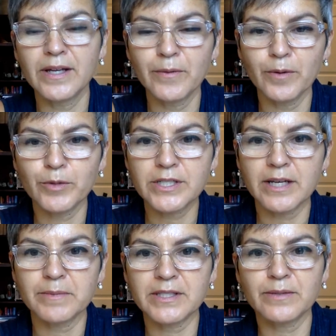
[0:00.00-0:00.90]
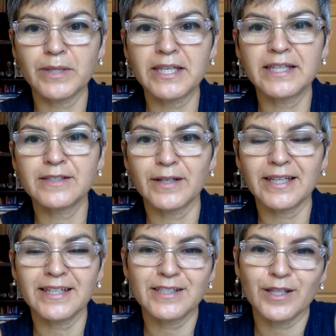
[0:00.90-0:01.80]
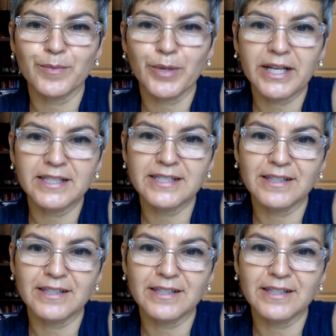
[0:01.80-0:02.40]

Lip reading: one more time this week so I get into the practice